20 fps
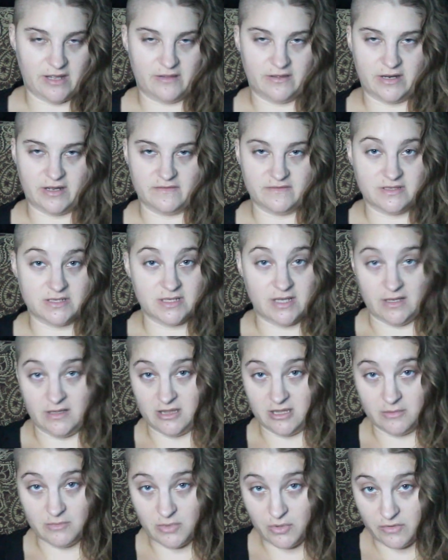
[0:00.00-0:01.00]
that I've seen
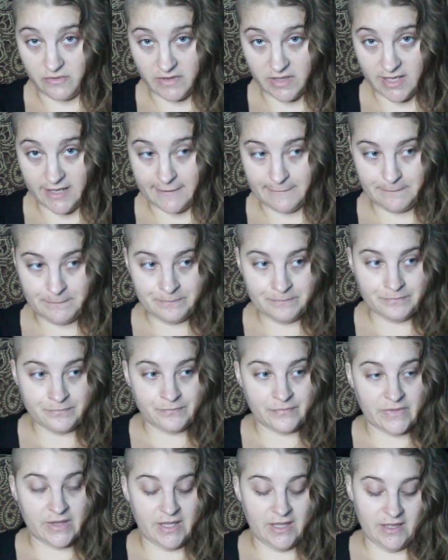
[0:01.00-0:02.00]
the movie
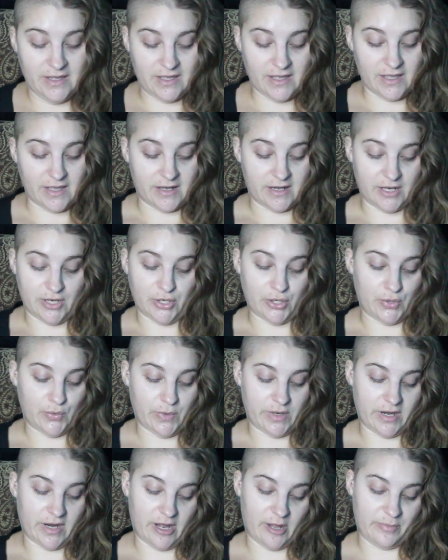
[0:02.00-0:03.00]
and I know
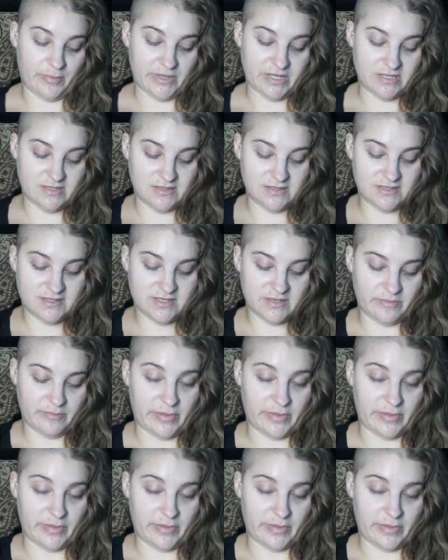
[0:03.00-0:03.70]
what happens.